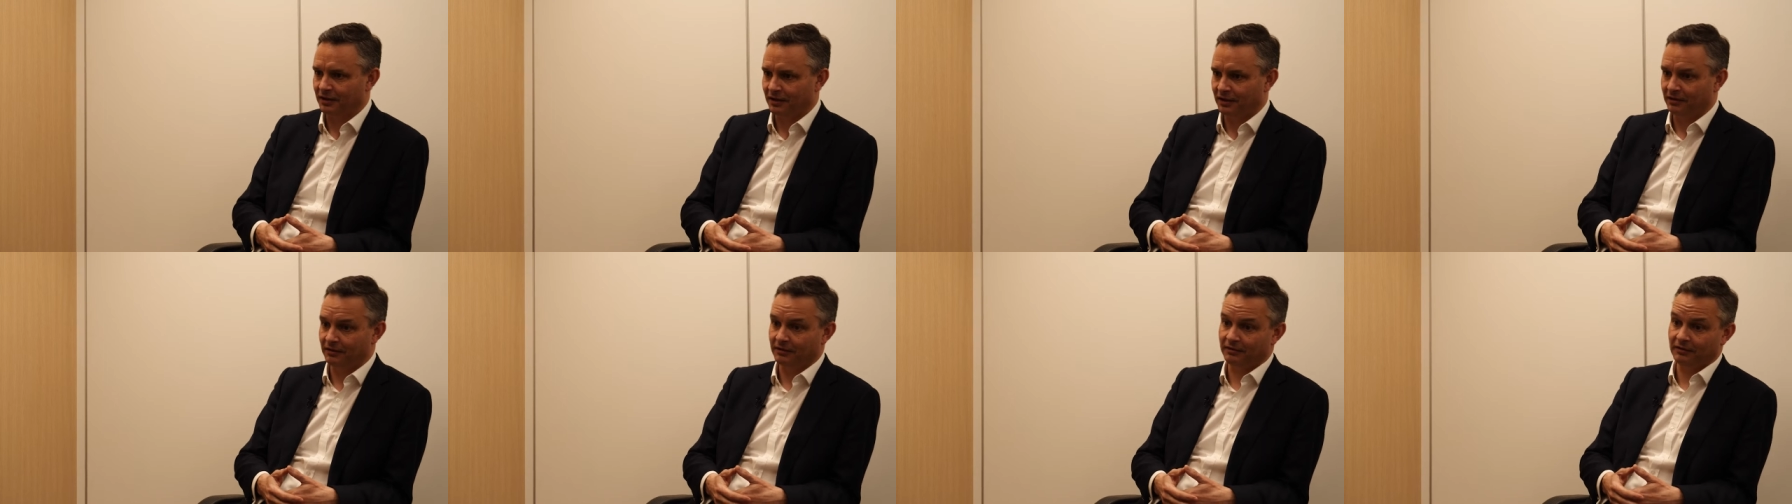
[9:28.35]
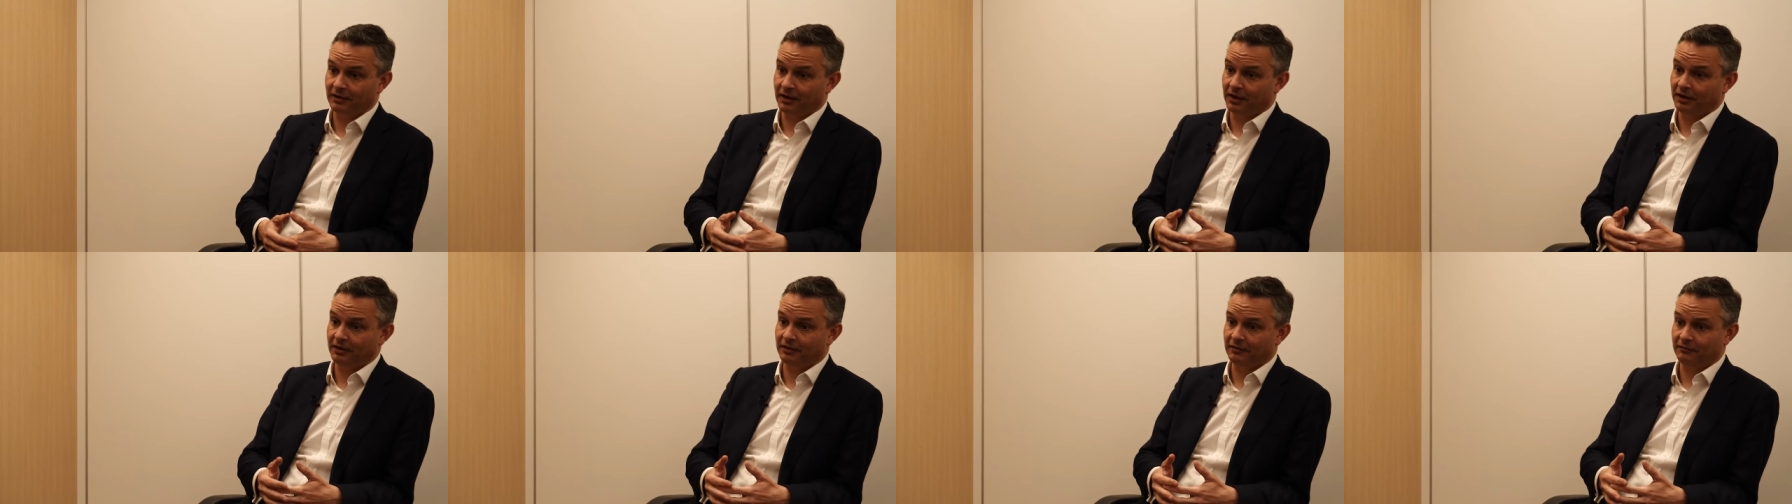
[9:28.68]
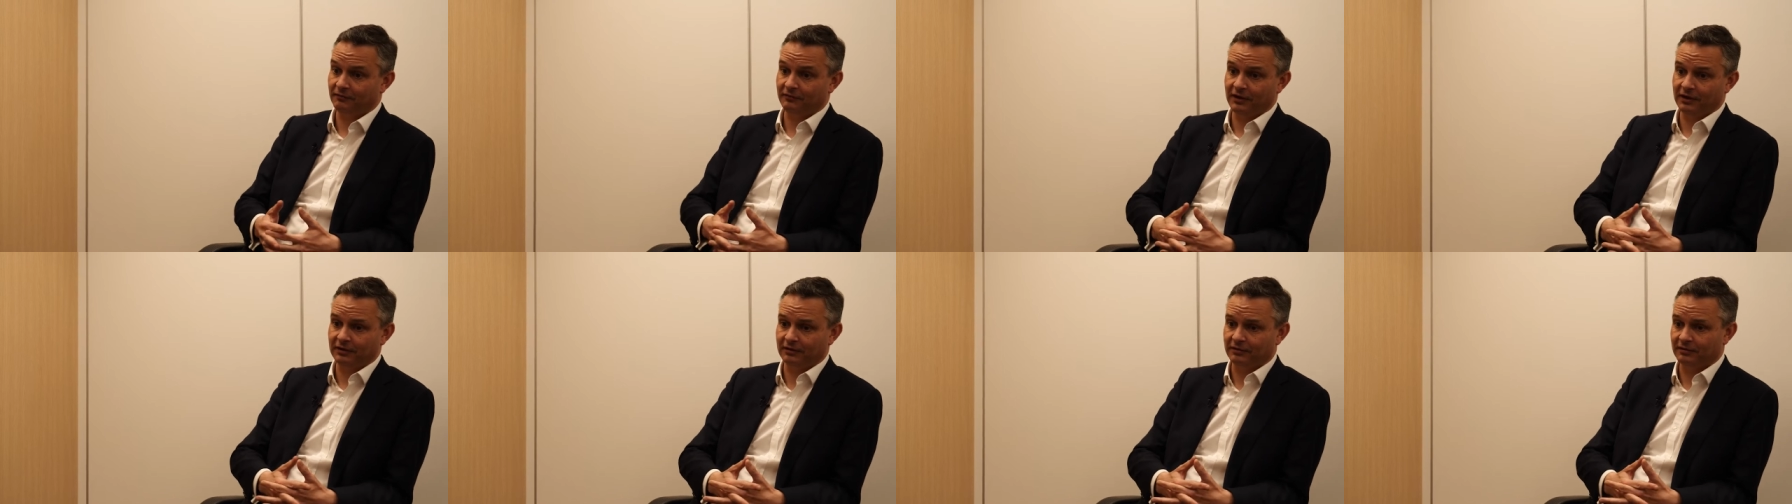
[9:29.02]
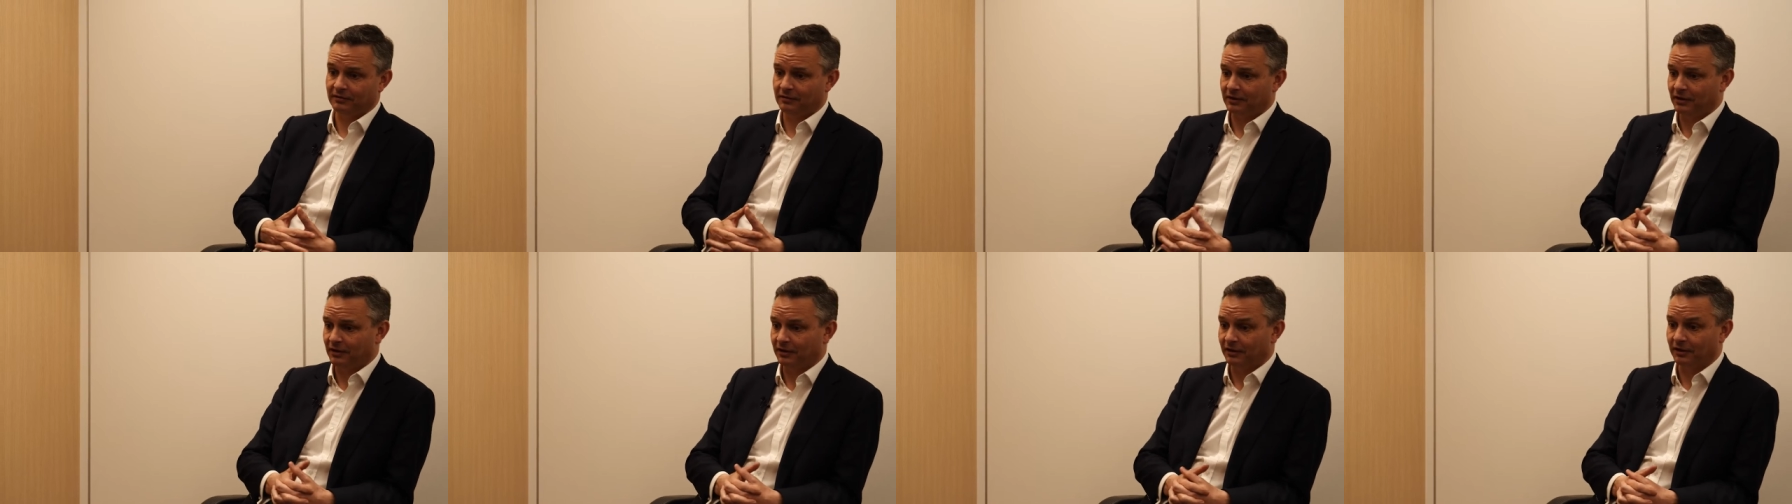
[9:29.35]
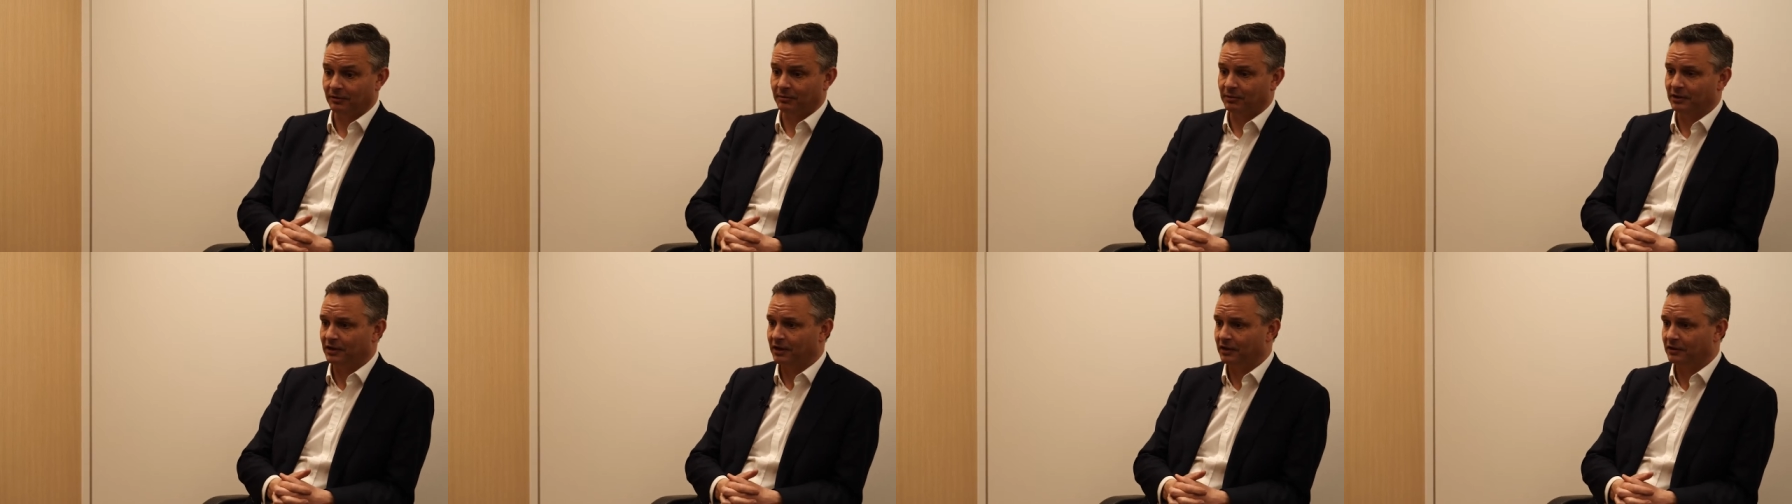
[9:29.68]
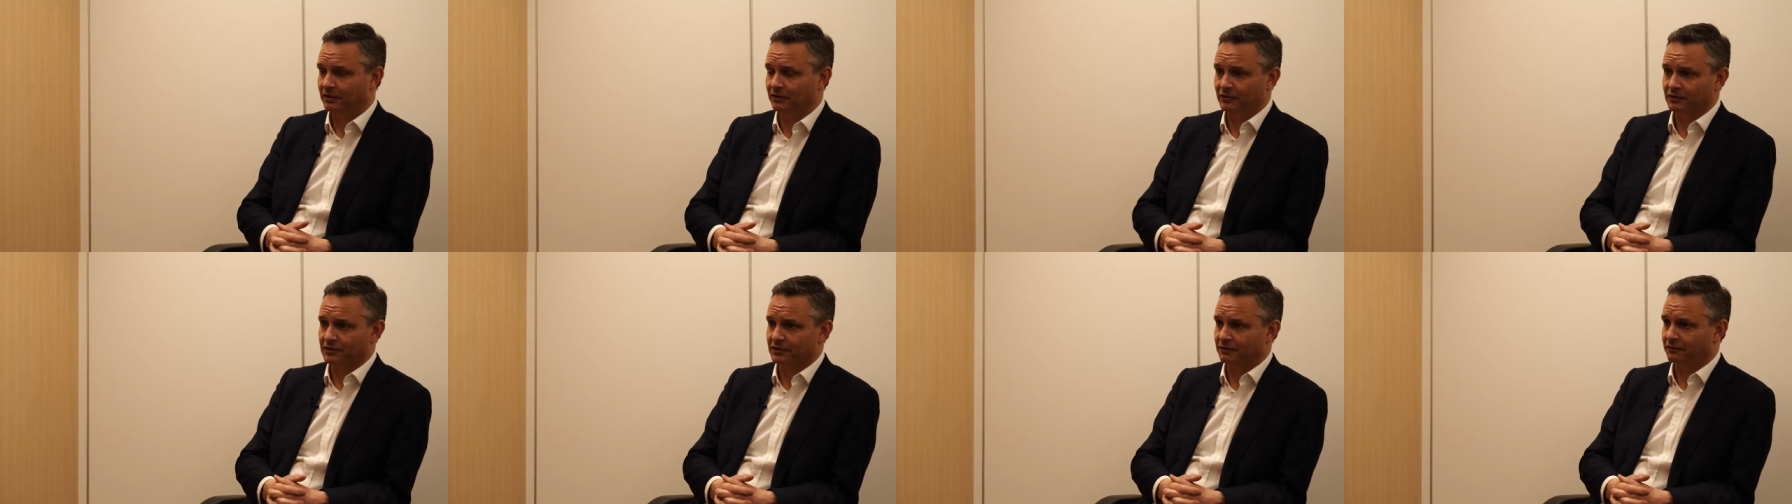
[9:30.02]
and, and in fact eliminate
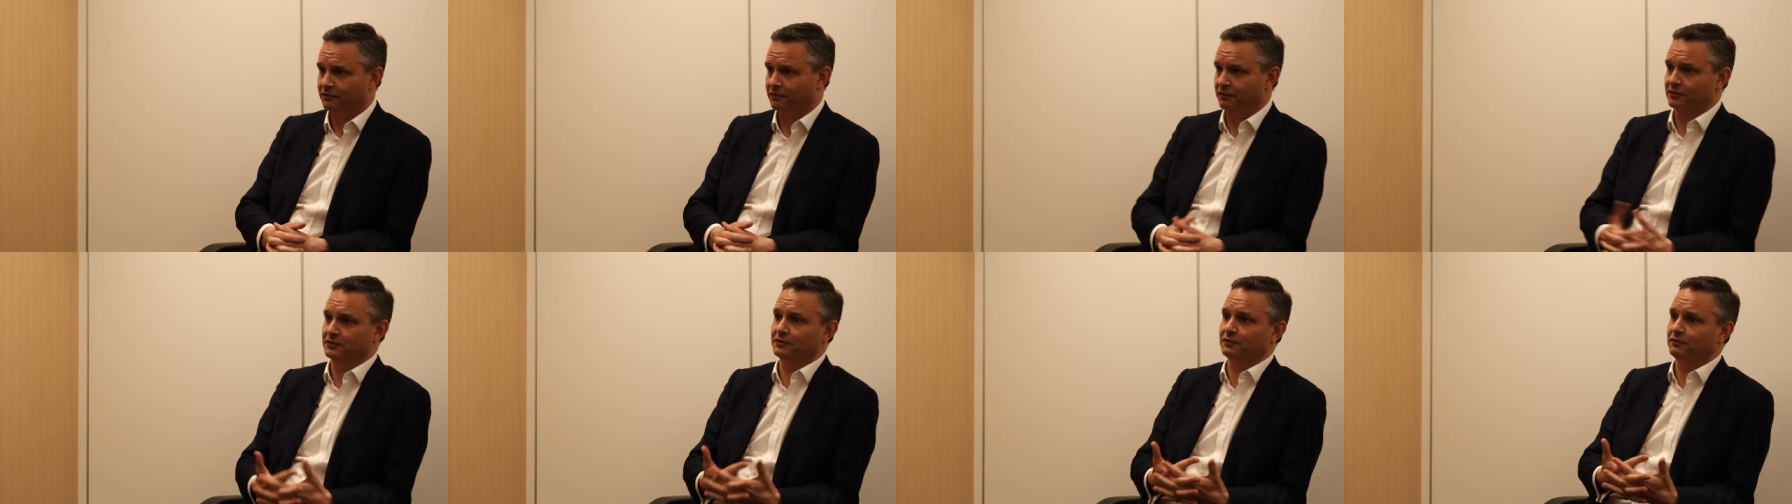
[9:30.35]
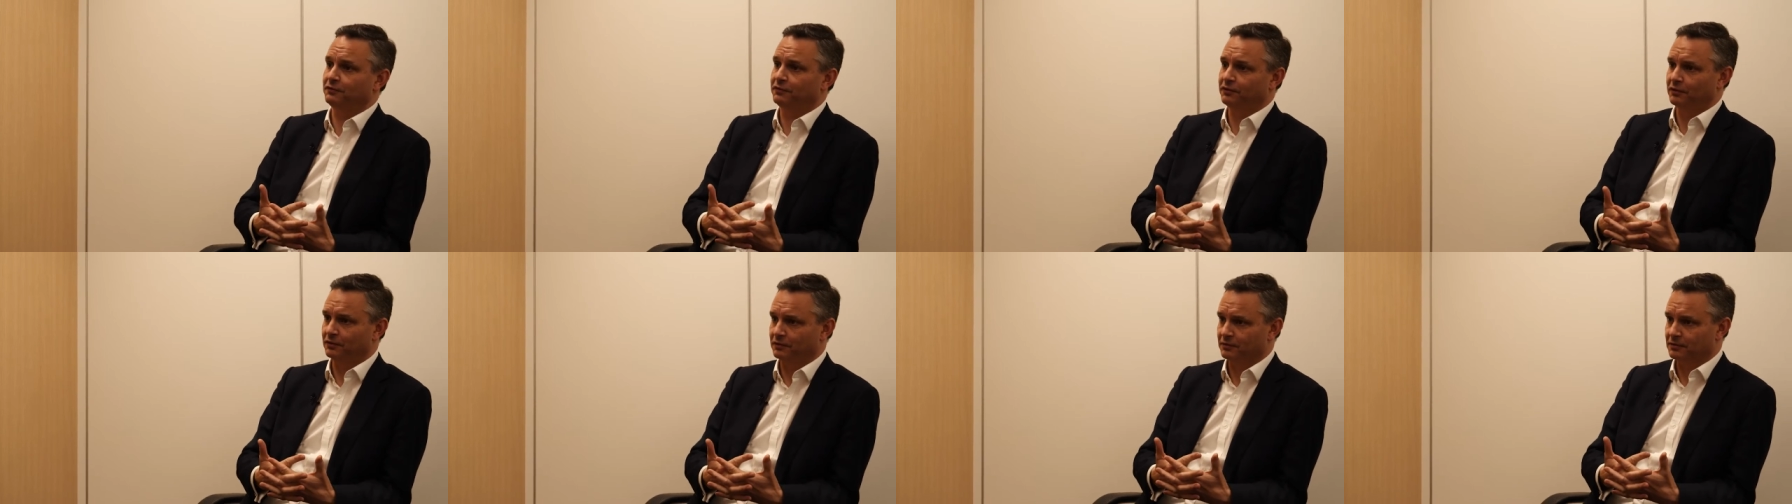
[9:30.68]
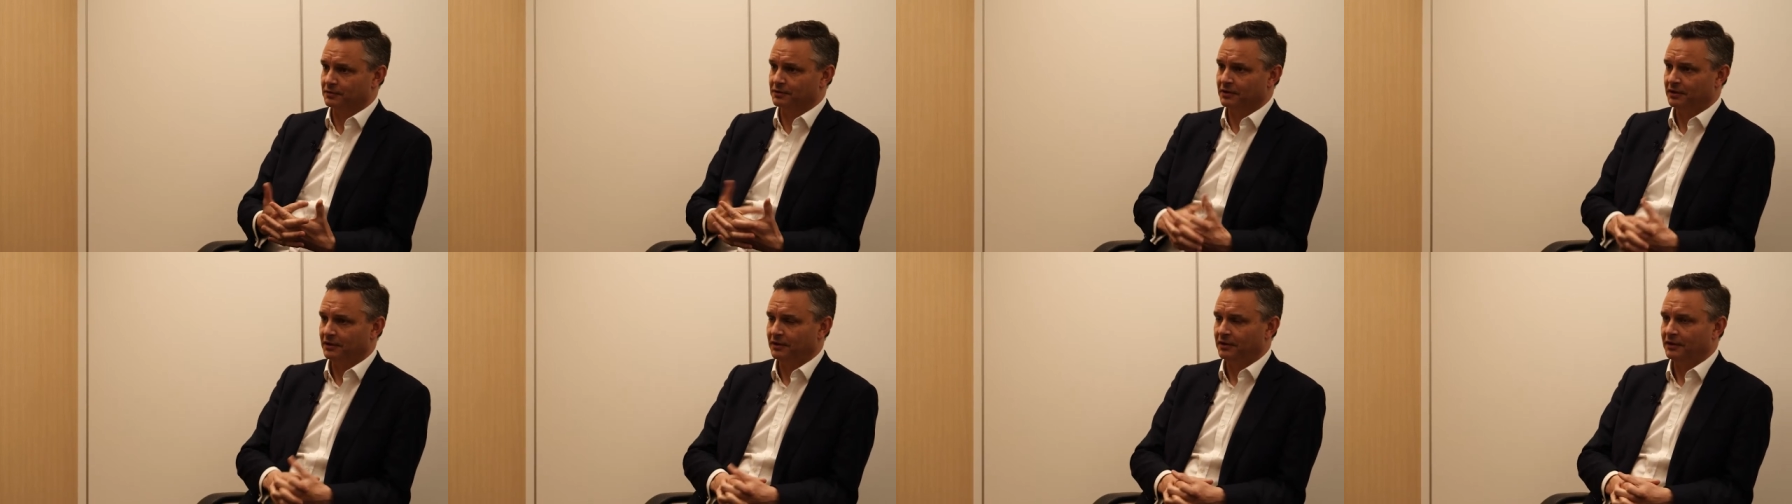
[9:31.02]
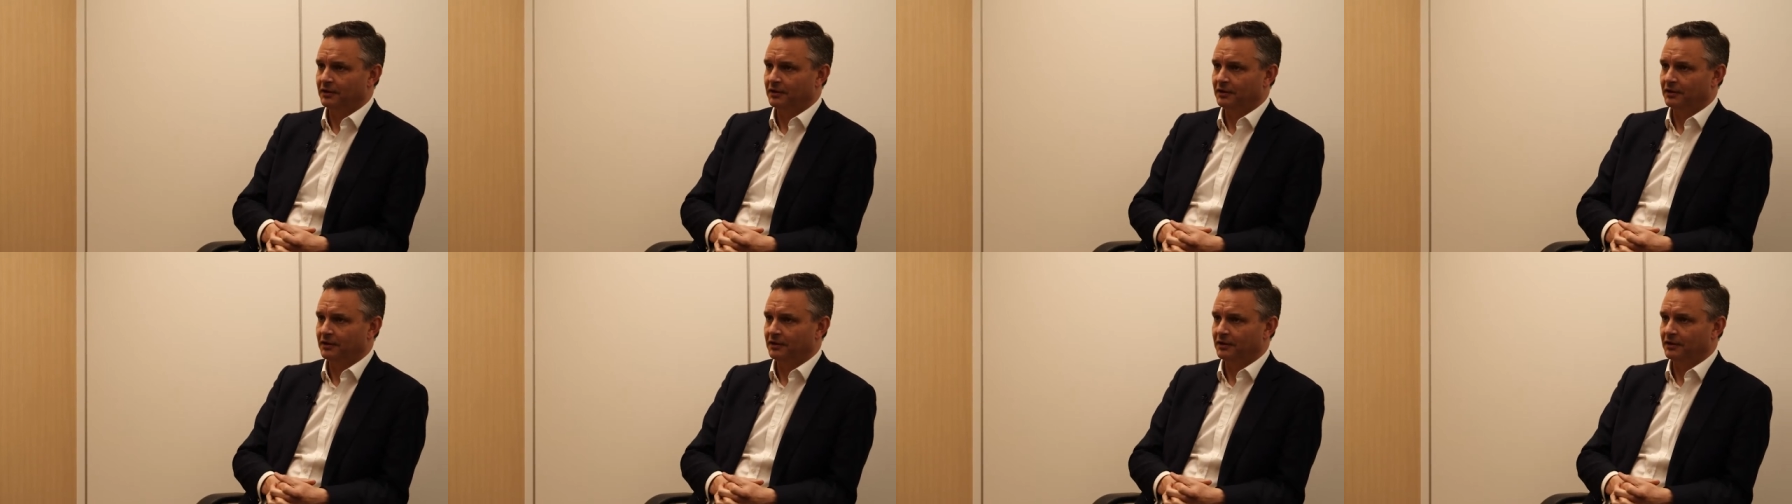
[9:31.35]
the use of fossil fuels.